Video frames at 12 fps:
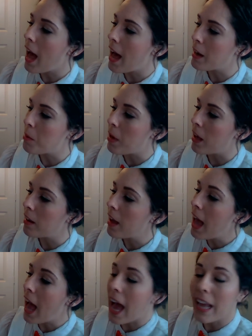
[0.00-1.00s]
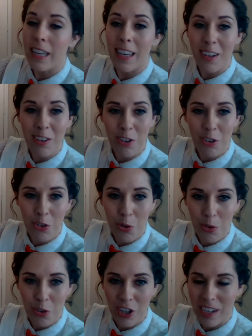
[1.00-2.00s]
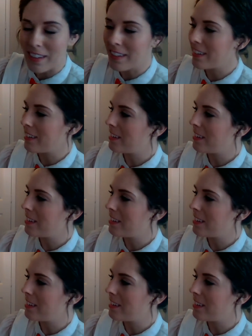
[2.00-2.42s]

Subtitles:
Annabelle, and little Georgie.